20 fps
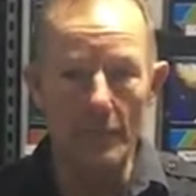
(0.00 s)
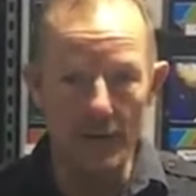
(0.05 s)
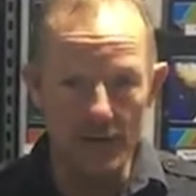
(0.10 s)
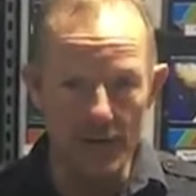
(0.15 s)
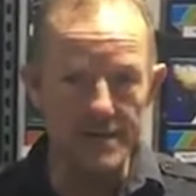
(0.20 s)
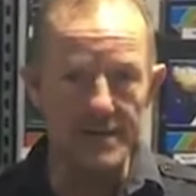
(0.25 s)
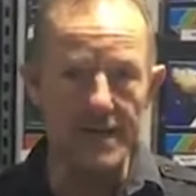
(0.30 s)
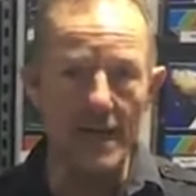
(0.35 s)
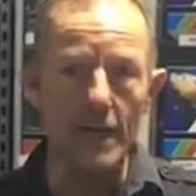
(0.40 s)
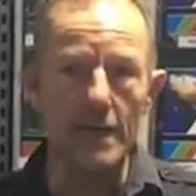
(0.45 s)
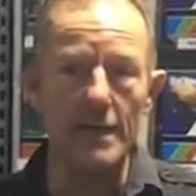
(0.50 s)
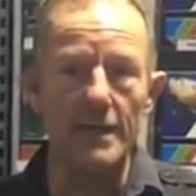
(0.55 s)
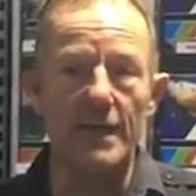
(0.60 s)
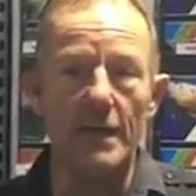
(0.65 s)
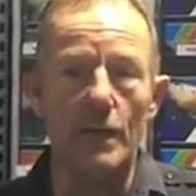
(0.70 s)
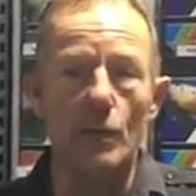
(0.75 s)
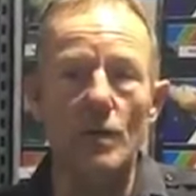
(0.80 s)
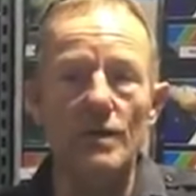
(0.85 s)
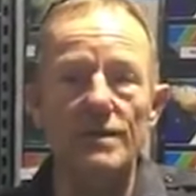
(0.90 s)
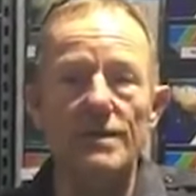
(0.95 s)
But the second
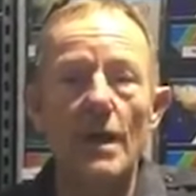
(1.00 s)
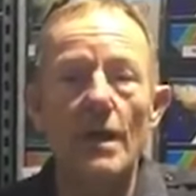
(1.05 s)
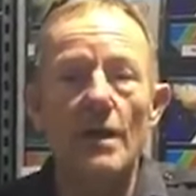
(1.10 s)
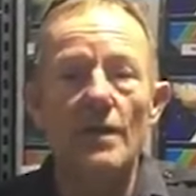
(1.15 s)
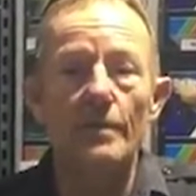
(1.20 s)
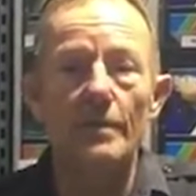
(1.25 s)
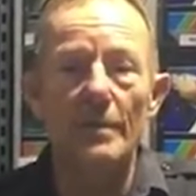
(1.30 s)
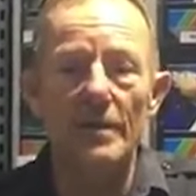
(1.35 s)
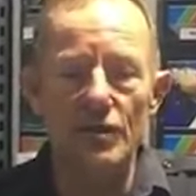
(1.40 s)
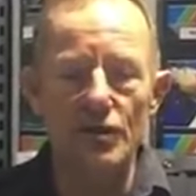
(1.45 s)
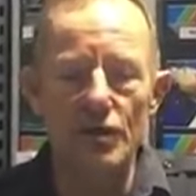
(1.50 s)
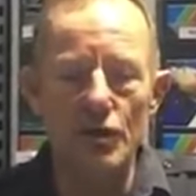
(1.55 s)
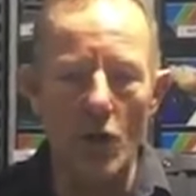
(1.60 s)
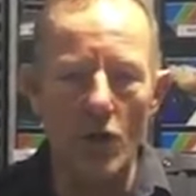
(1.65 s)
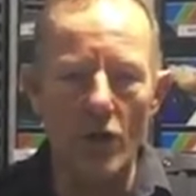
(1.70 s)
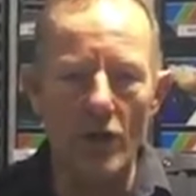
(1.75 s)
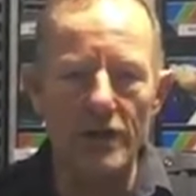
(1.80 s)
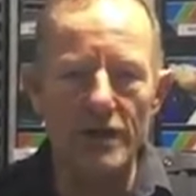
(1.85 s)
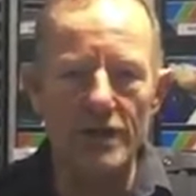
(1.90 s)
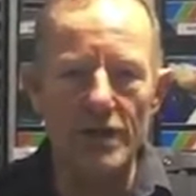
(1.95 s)
thing was the
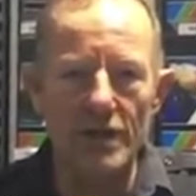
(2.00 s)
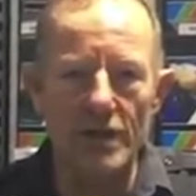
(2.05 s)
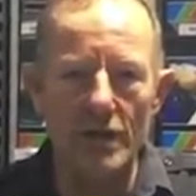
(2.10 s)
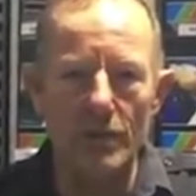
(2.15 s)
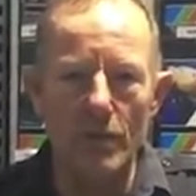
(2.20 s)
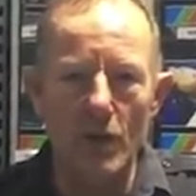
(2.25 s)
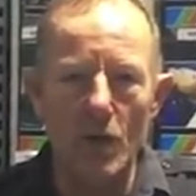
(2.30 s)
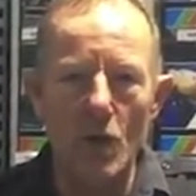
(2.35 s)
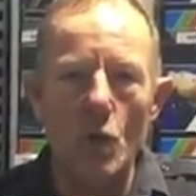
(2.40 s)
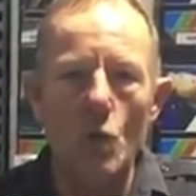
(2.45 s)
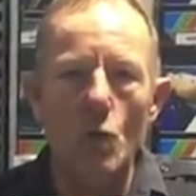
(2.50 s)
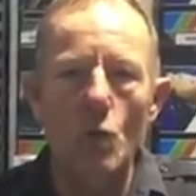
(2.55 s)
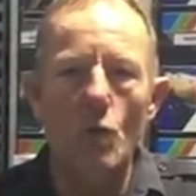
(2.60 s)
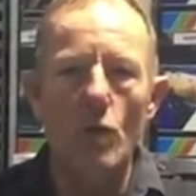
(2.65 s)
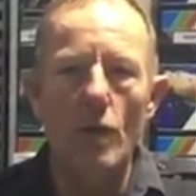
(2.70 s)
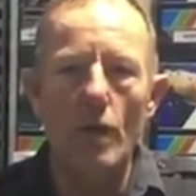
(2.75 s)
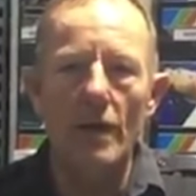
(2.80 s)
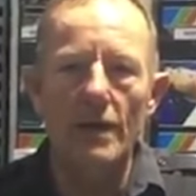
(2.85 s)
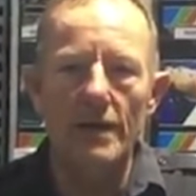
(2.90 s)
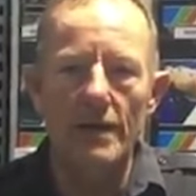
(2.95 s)
majority of them
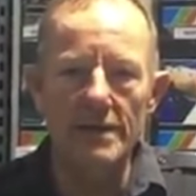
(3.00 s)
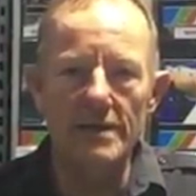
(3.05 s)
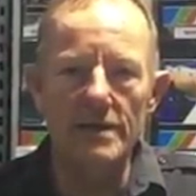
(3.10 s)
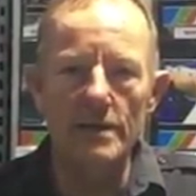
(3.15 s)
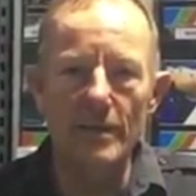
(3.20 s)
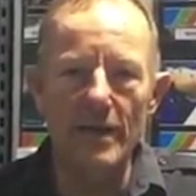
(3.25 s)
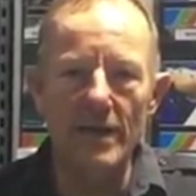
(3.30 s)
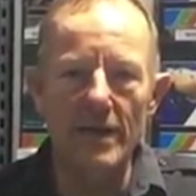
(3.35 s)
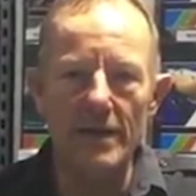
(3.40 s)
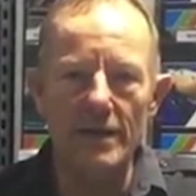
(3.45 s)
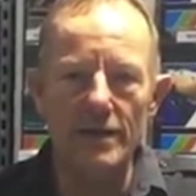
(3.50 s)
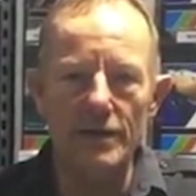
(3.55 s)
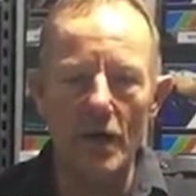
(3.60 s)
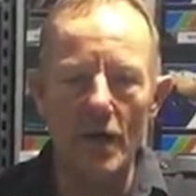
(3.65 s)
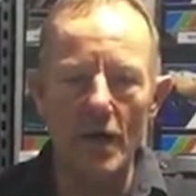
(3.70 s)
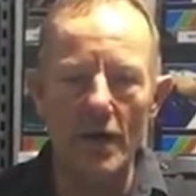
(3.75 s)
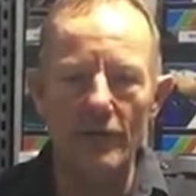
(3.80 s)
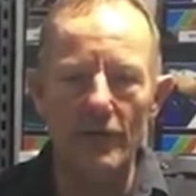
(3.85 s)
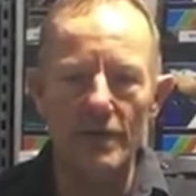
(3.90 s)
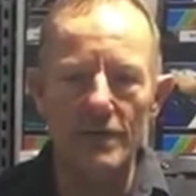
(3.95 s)
were intermediate
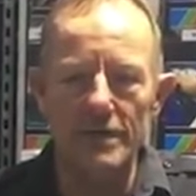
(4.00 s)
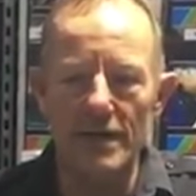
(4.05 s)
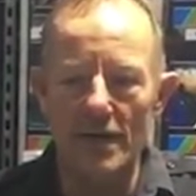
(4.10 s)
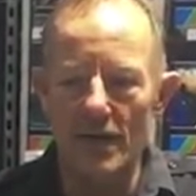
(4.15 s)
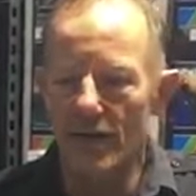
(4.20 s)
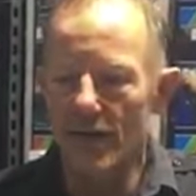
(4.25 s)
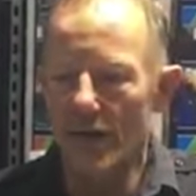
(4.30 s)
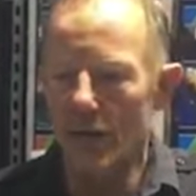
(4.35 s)
divers.